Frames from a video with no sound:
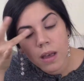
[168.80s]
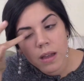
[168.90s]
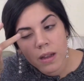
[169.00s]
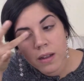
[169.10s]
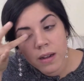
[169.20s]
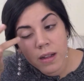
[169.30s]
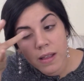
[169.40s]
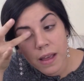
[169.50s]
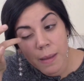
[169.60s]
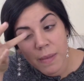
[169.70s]
Another good
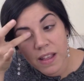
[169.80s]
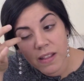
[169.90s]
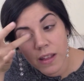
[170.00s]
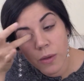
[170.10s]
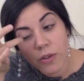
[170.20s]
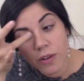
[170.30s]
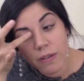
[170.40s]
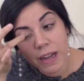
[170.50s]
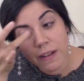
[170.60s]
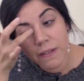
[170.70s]
tip is to use your
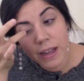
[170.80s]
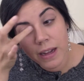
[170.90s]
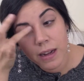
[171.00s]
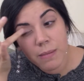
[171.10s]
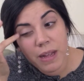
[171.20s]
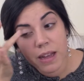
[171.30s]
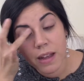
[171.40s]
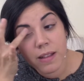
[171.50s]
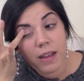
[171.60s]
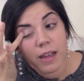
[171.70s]
ring finger
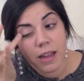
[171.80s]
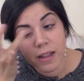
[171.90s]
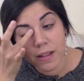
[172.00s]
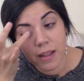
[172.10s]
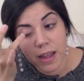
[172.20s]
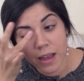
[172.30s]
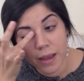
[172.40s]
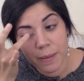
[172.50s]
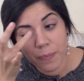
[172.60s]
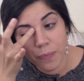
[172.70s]
because it is the
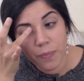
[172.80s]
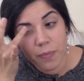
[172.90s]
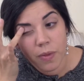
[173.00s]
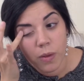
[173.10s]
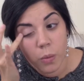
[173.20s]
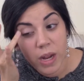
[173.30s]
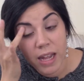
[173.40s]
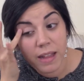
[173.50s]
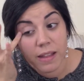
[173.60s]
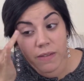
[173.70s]

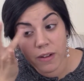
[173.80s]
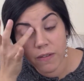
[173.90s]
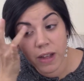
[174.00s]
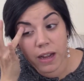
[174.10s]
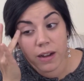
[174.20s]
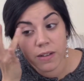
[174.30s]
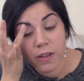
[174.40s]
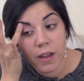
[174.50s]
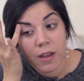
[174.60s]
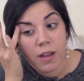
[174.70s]
weakest of your fingers.
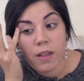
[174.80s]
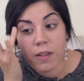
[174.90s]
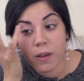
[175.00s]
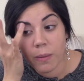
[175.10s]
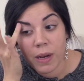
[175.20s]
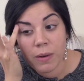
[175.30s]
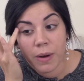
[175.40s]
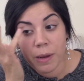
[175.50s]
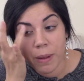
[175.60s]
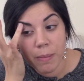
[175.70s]
So we don't
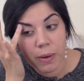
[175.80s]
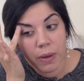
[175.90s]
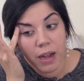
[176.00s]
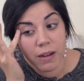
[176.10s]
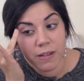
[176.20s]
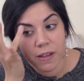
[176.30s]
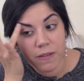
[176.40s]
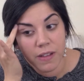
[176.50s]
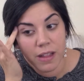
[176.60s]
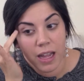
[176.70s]
want to be poking
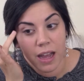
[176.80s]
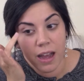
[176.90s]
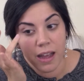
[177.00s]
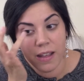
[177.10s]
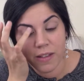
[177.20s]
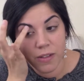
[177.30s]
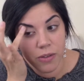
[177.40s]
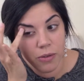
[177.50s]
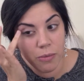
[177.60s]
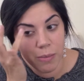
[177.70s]
ourselves in the eyes
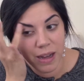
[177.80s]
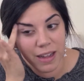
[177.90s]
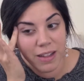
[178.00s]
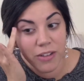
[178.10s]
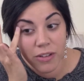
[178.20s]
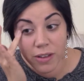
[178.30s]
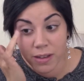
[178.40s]
too much.